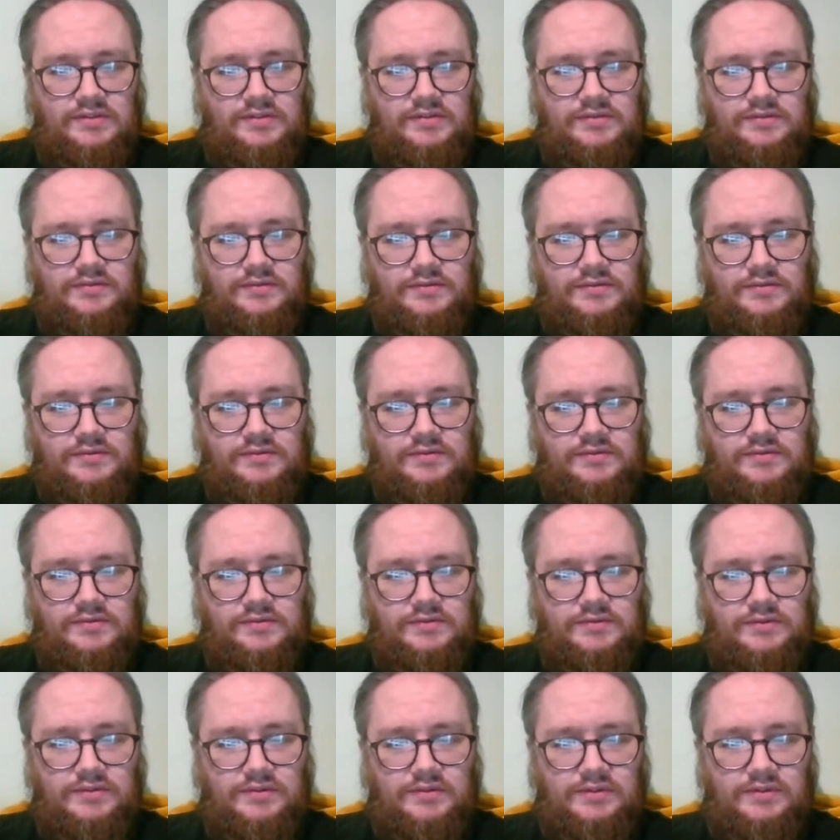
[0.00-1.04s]

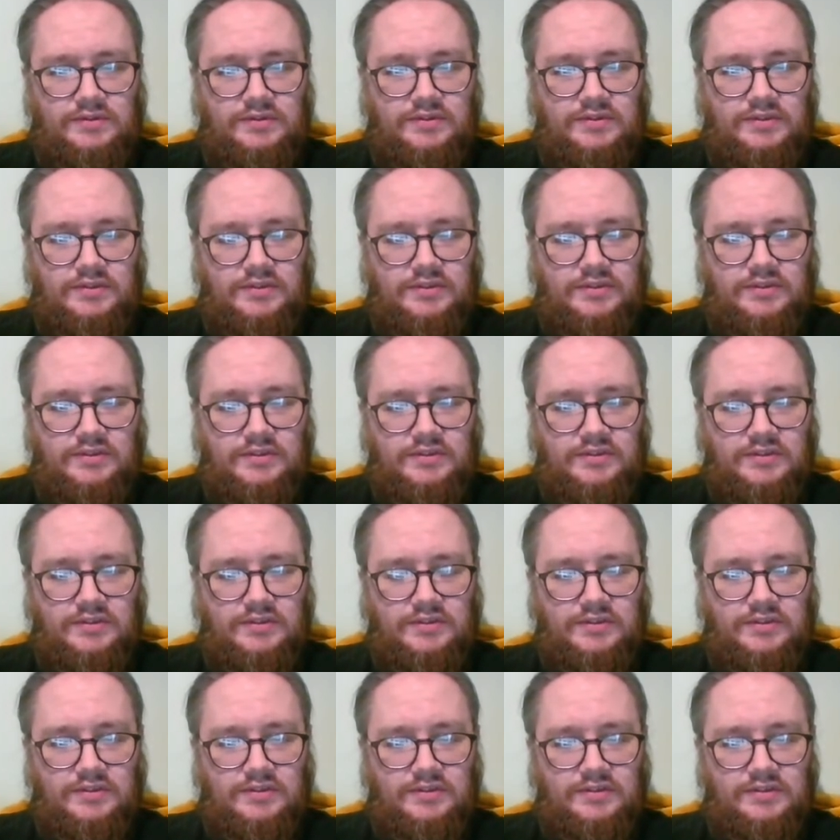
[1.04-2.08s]

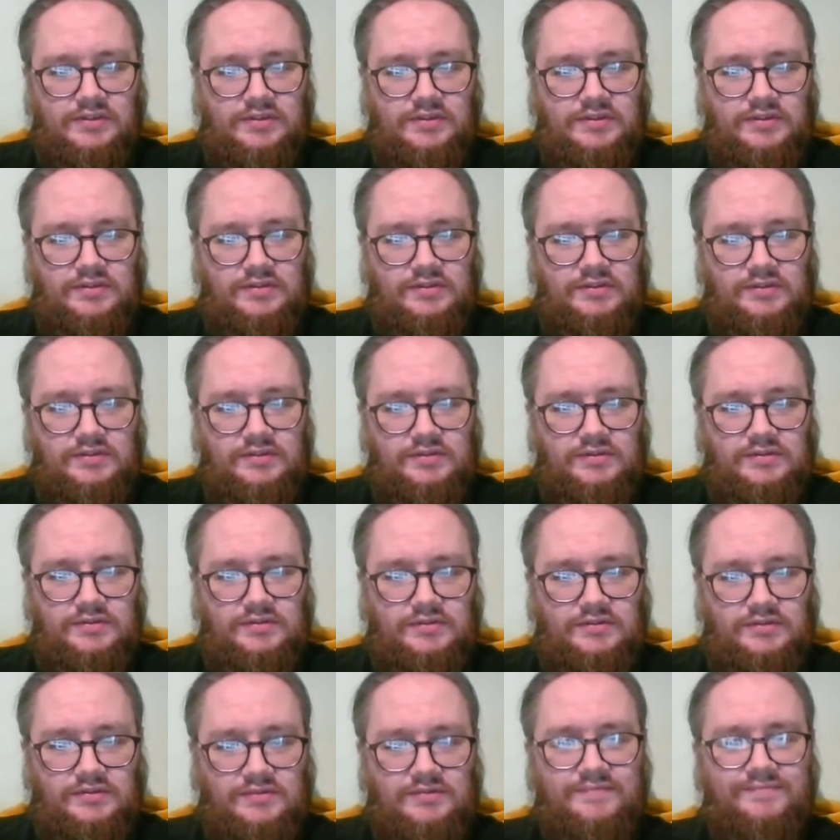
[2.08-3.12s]

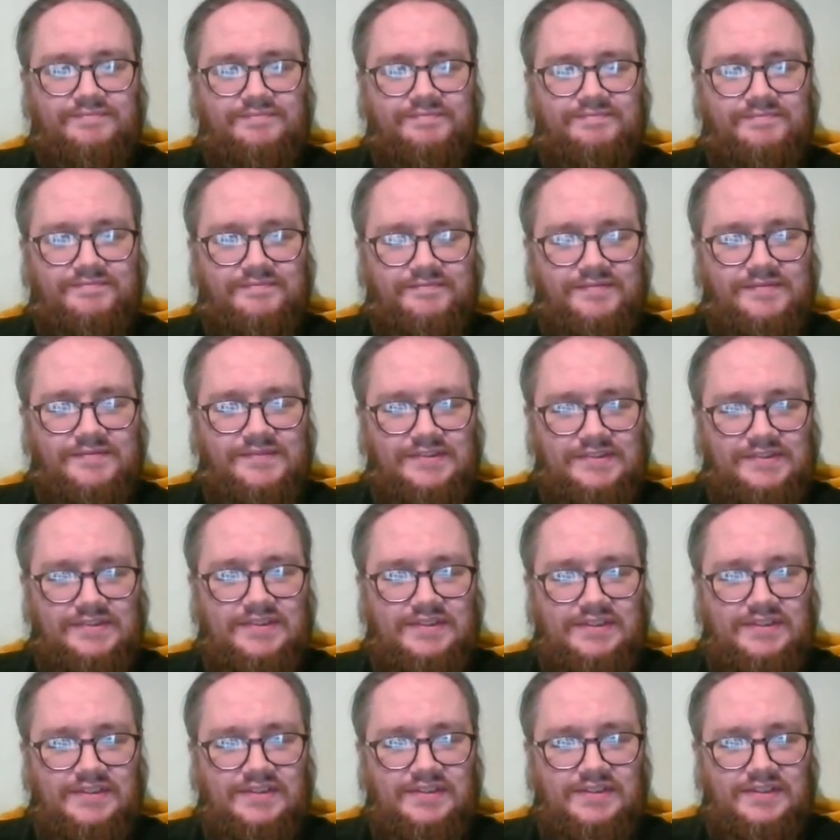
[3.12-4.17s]

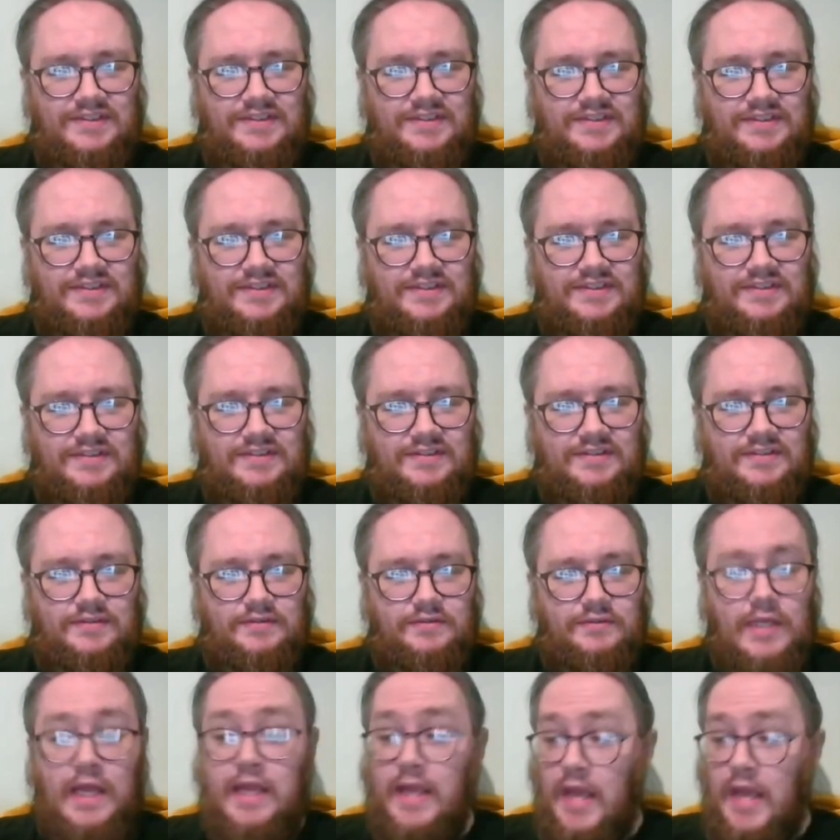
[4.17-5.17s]
(silent)